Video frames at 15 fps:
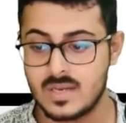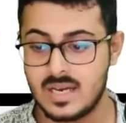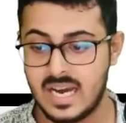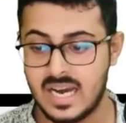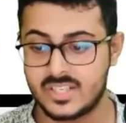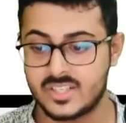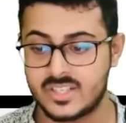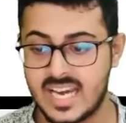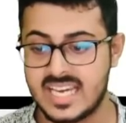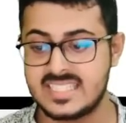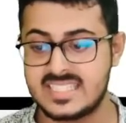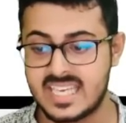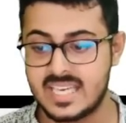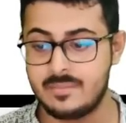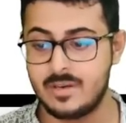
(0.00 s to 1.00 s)
Are you
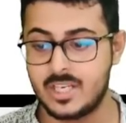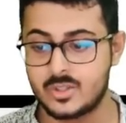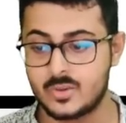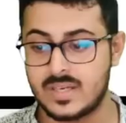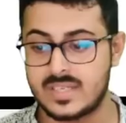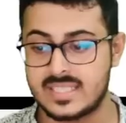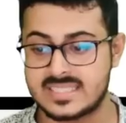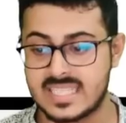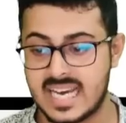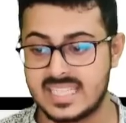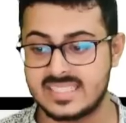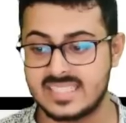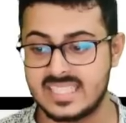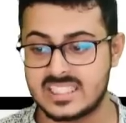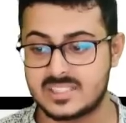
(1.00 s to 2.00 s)
guys able to
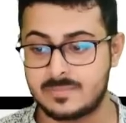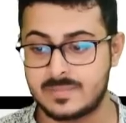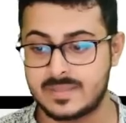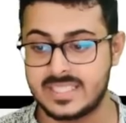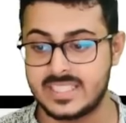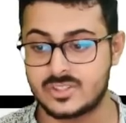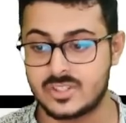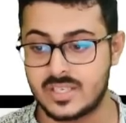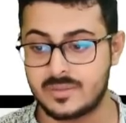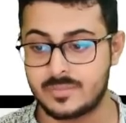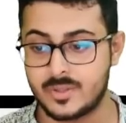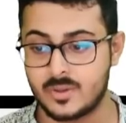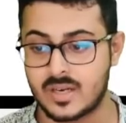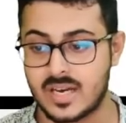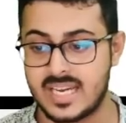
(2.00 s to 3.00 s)
understand this? Please let me
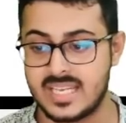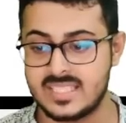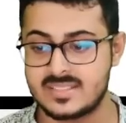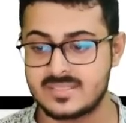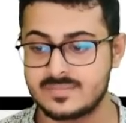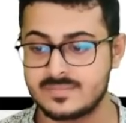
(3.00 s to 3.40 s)
know, guys.